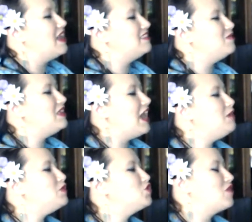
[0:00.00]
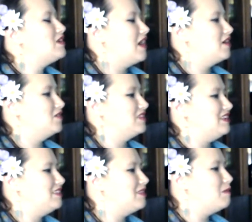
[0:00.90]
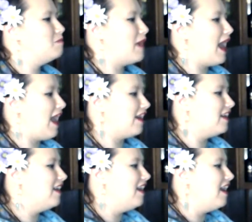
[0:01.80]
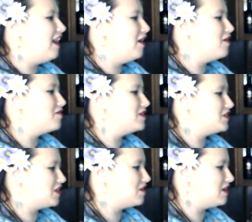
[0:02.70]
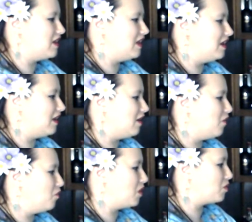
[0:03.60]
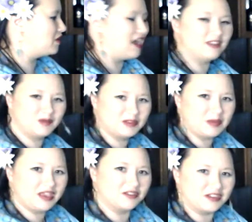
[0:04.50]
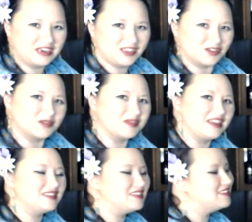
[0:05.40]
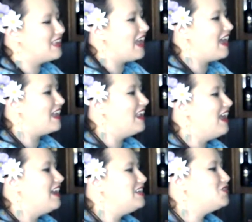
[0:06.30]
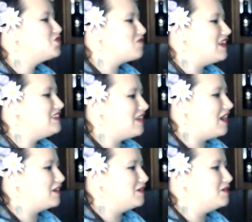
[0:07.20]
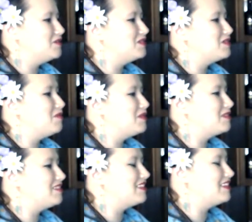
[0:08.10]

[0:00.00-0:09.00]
so he came to shred tacos and he's in the back of the Sheraton where we're not supposed to be under any circumstances. And he's shredding tacos. So it's because